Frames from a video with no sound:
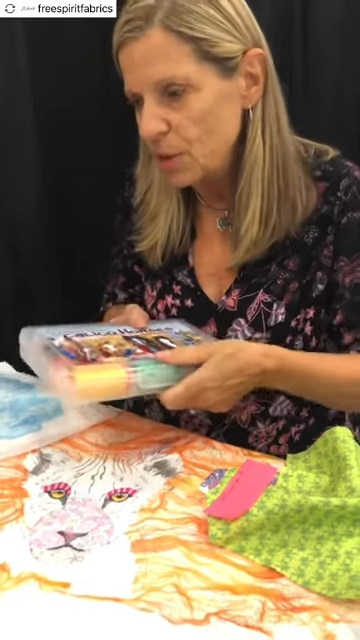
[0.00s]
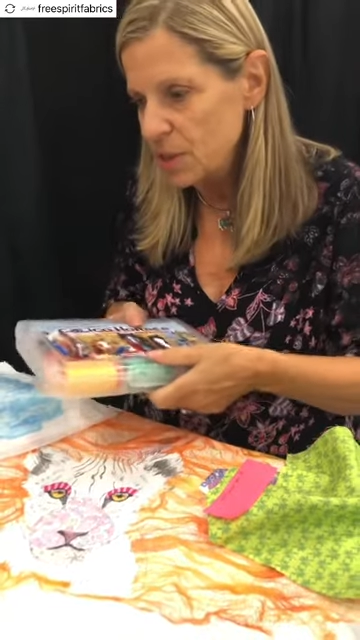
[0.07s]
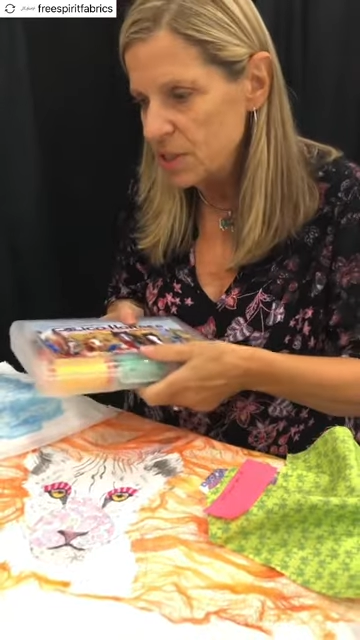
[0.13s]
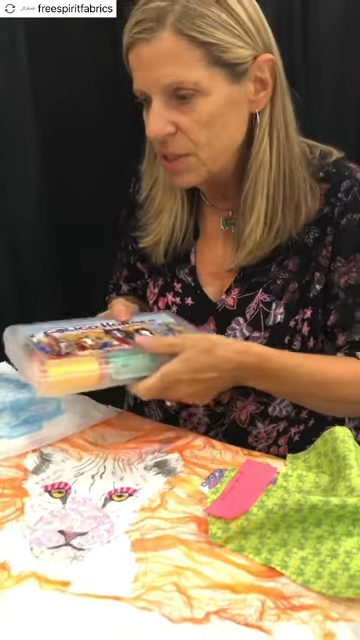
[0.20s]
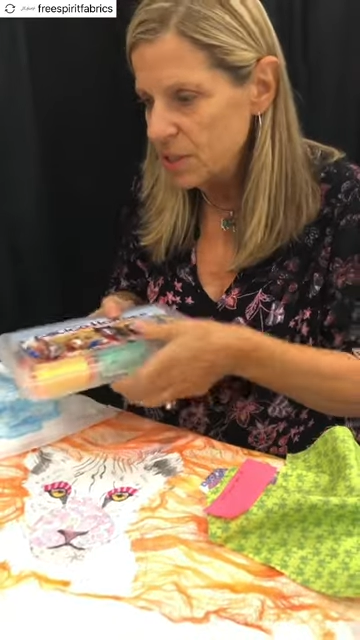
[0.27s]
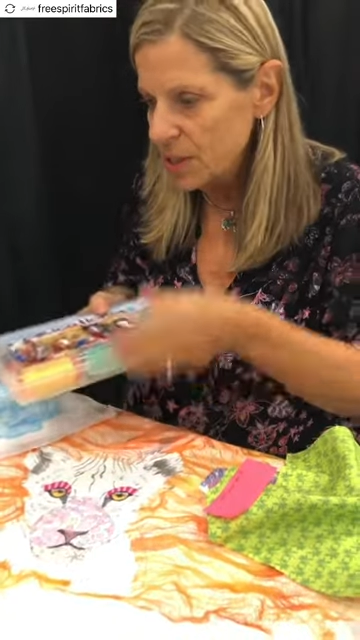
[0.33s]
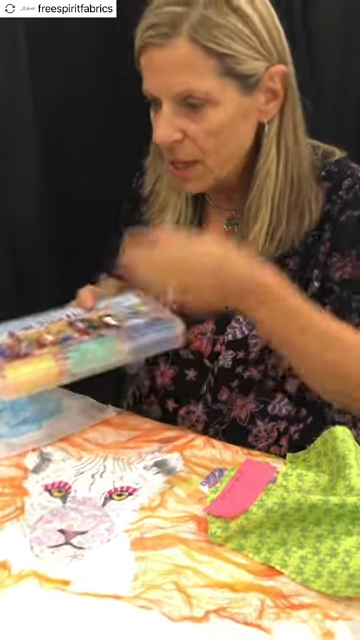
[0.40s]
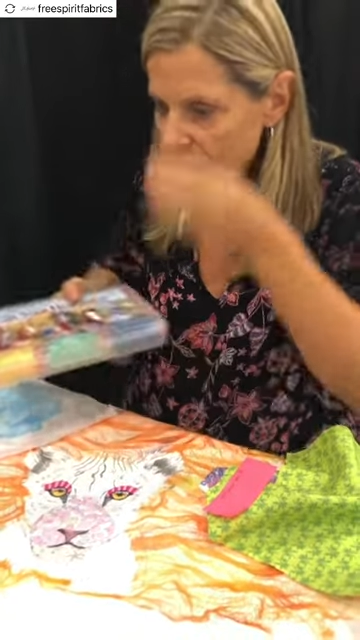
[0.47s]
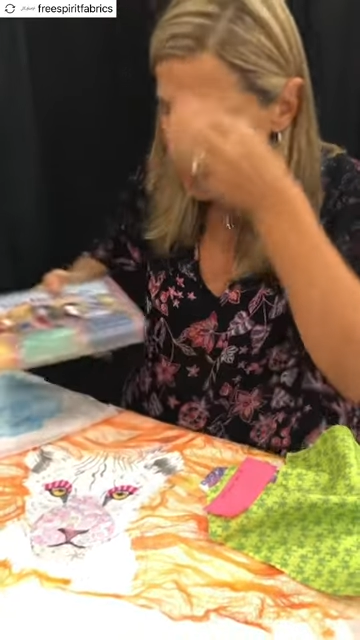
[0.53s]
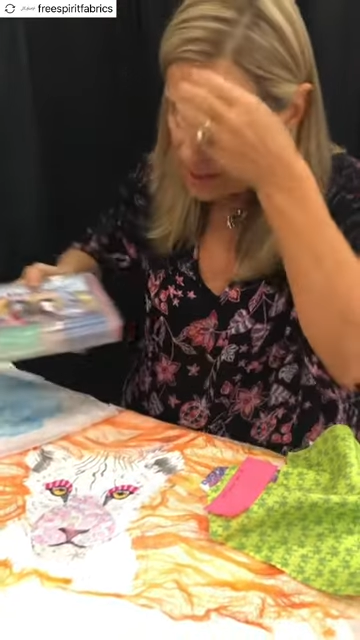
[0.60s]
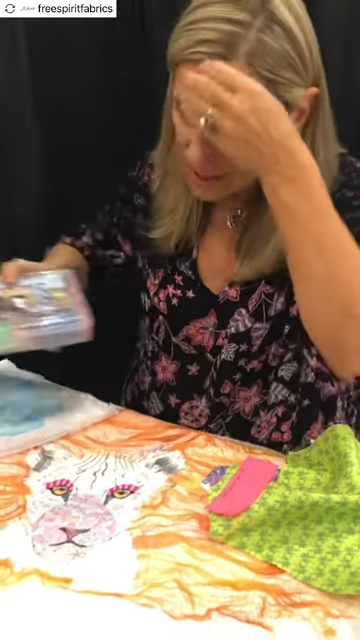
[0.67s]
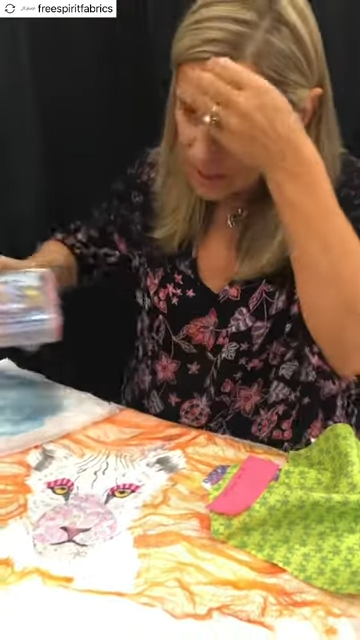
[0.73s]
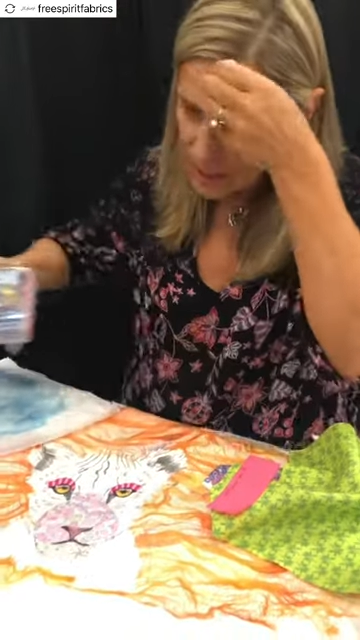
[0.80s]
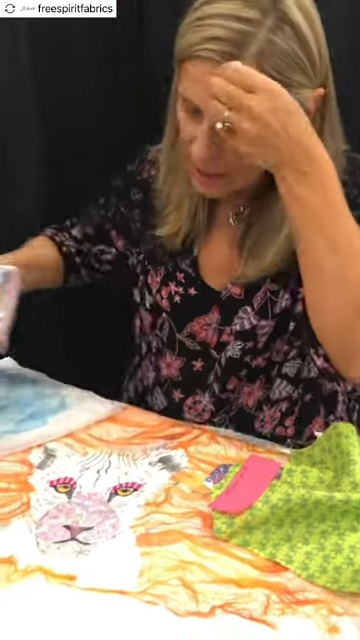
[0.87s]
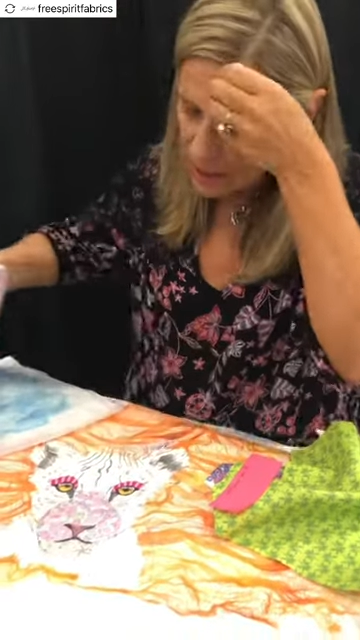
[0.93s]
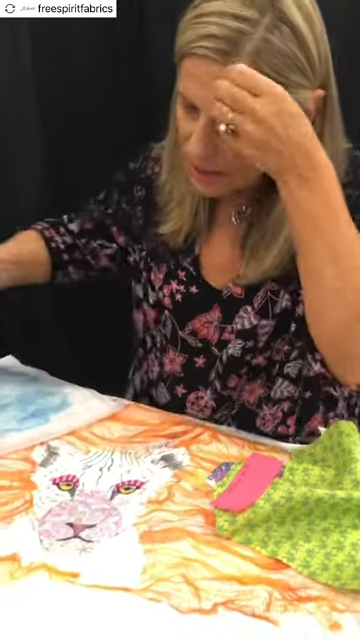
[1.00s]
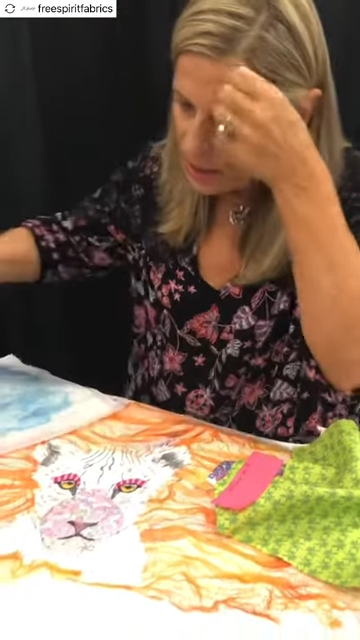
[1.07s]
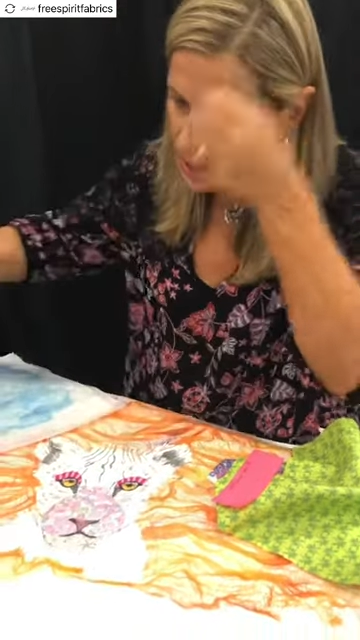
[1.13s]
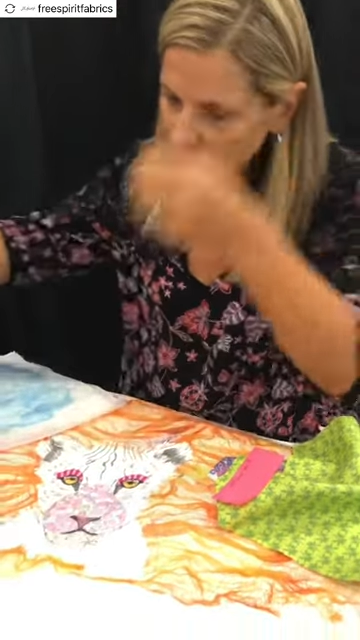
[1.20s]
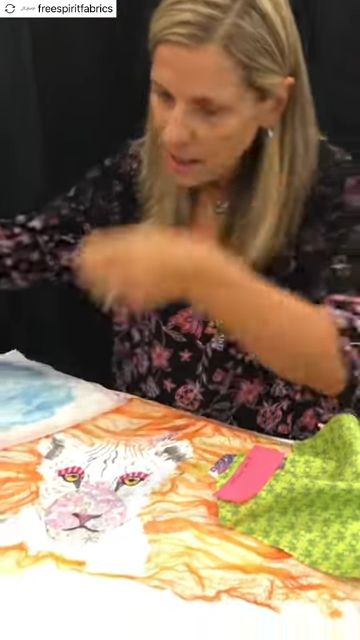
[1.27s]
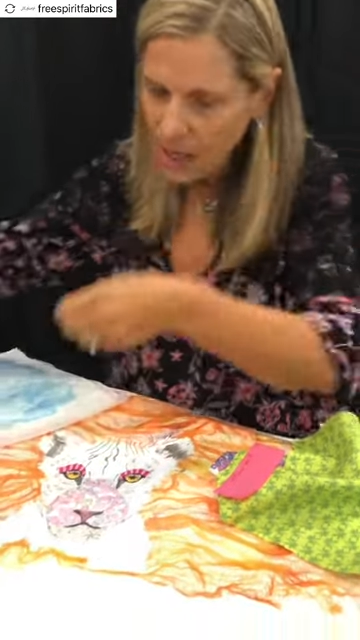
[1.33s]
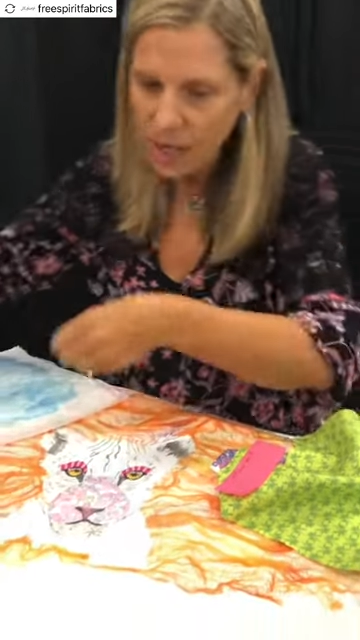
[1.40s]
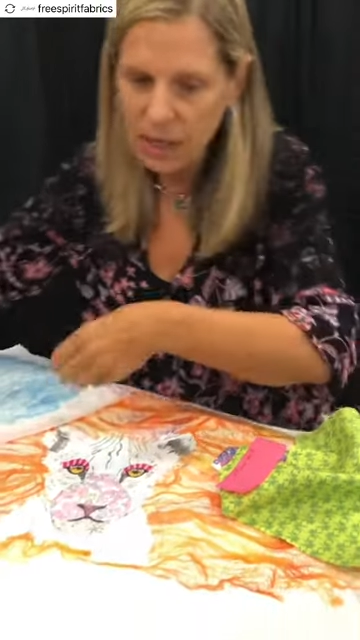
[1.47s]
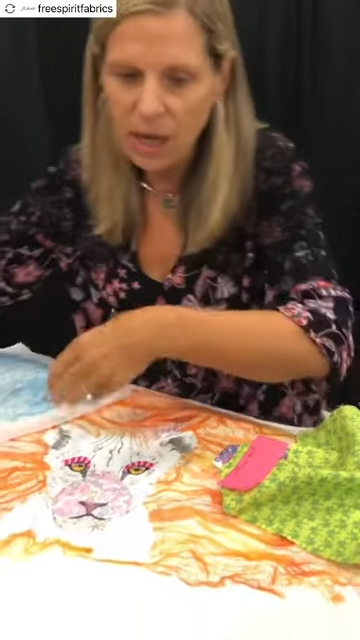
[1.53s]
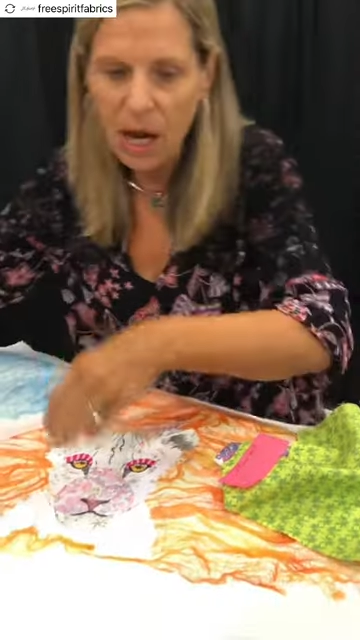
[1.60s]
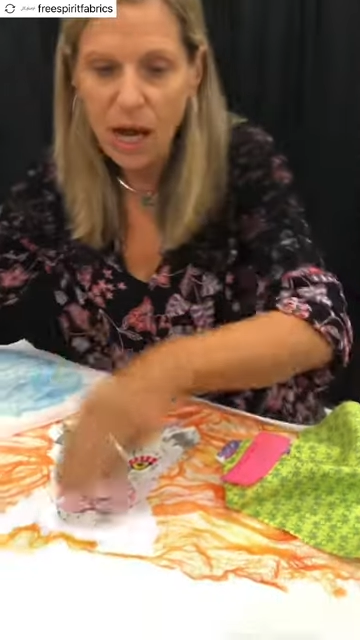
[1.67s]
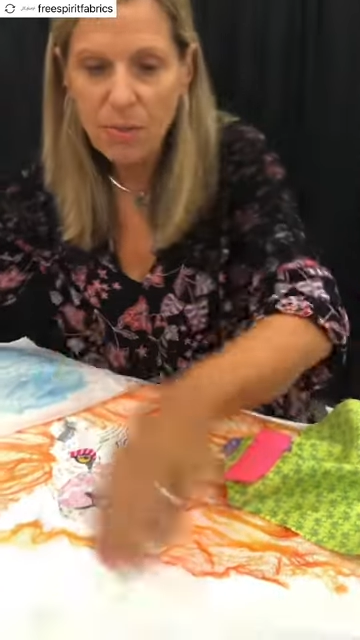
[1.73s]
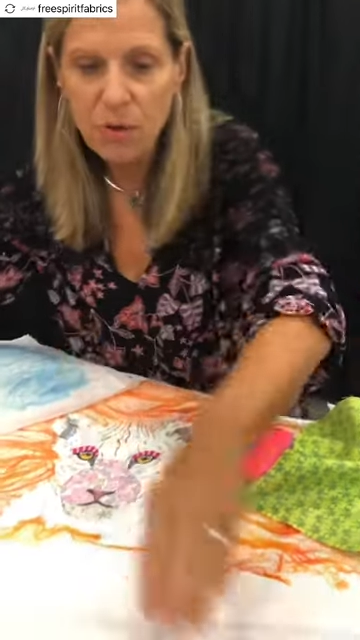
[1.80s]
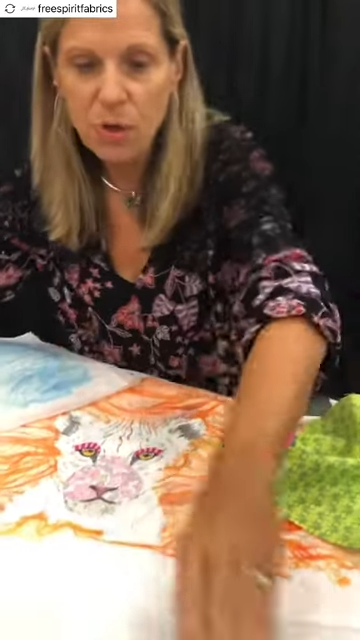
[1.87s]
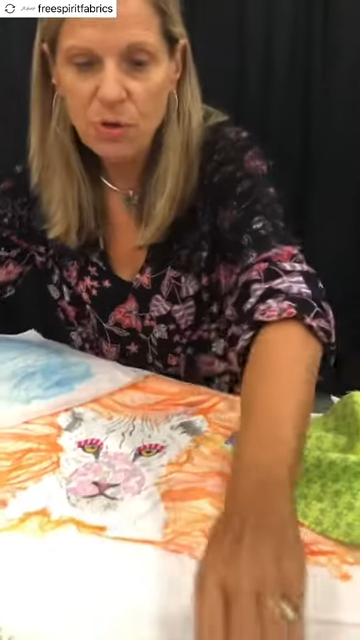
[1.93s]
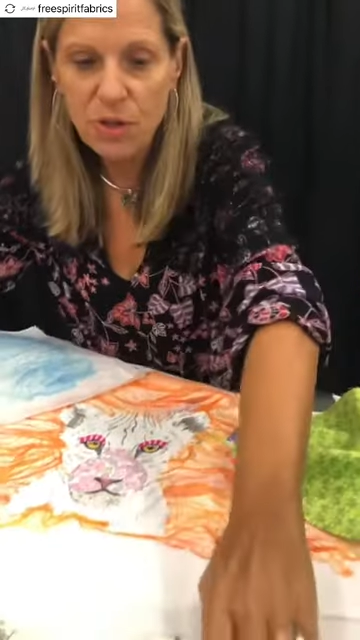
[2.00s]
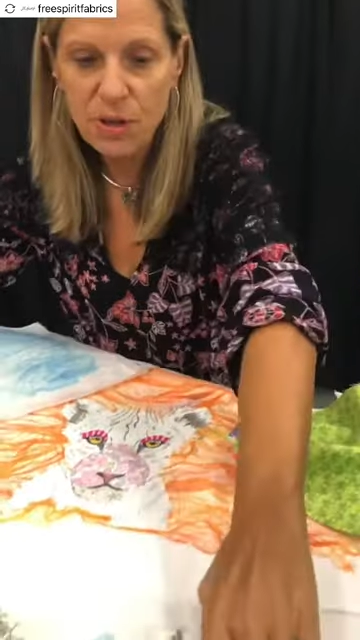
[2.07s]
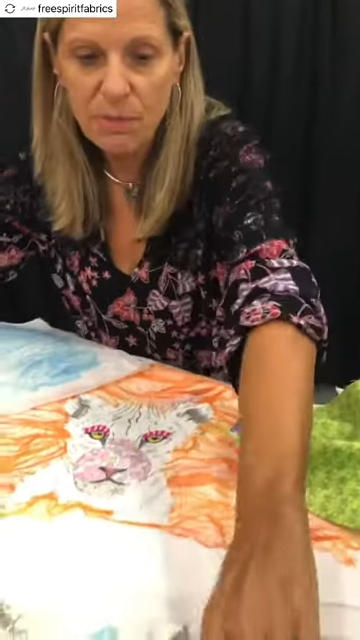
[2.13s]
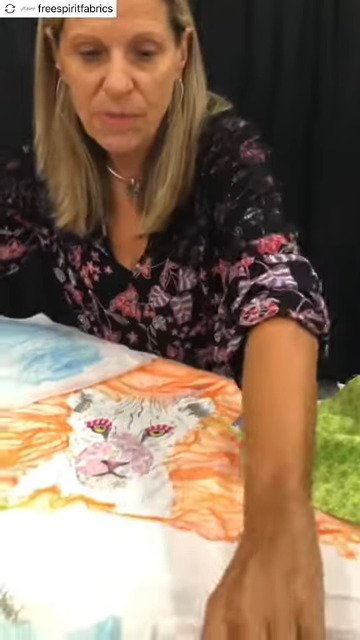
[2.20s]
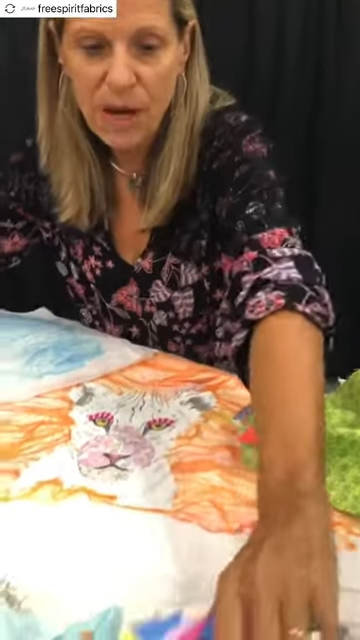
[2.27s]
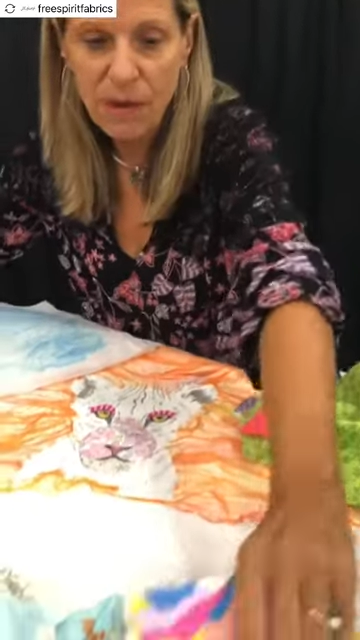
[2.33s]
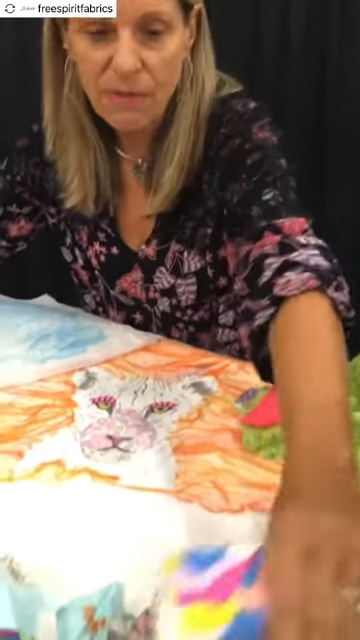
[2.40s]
today. And I'm using my